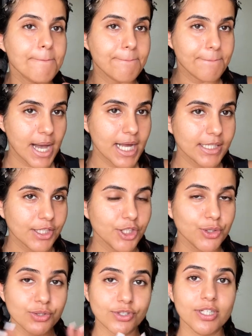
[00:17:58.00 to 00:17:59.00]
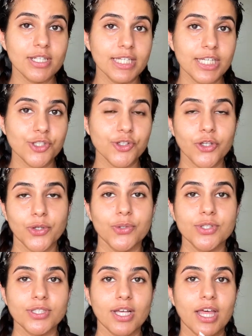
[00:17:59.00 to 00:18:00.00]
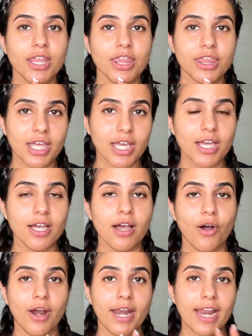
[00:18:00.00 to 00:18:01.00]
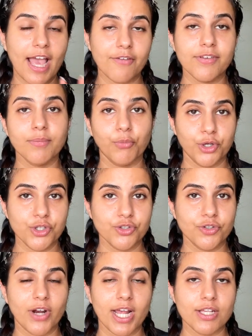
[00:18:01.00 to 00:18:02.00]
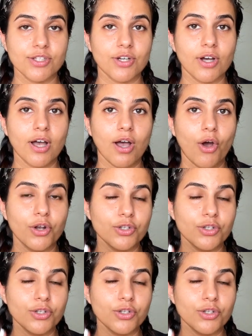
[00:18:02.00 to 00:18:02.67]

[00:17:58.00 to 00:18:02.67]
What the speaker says: But you still need to use a thick and heavy moisturizer on